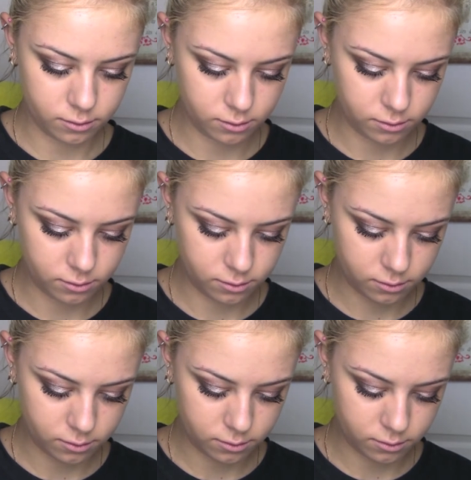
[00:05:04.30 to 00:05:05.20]

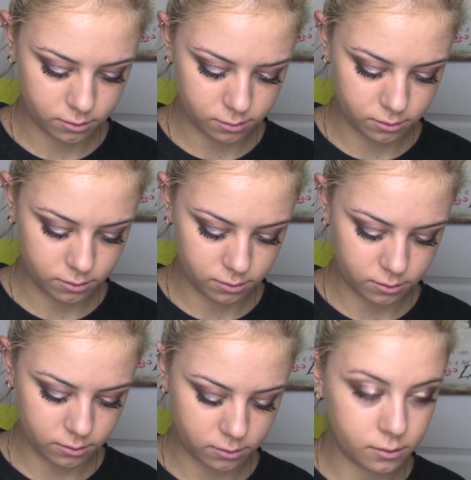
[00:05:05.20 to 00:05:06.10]

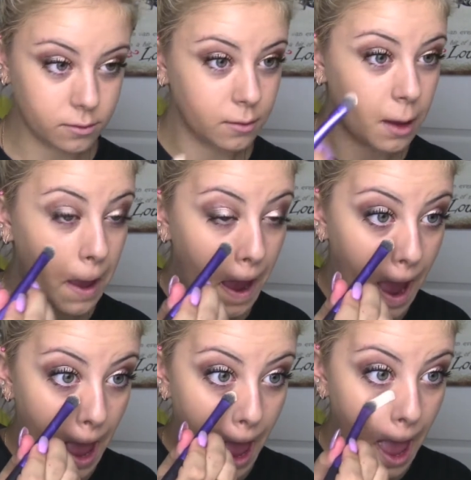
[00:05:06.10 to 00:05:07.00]

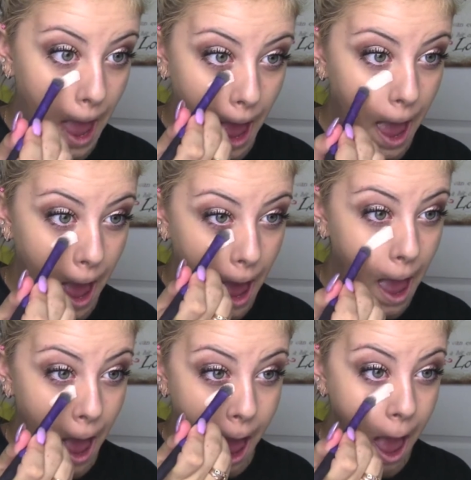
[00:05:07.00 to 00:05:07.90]

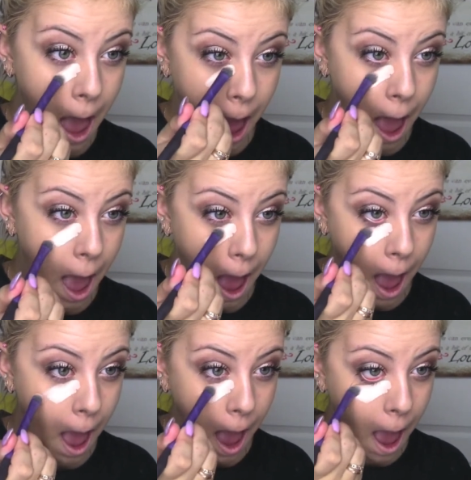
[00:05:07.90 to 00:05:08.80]

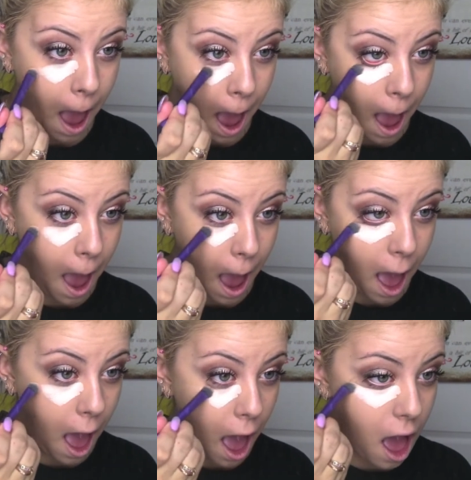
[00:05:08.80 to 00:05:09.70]
[no speech]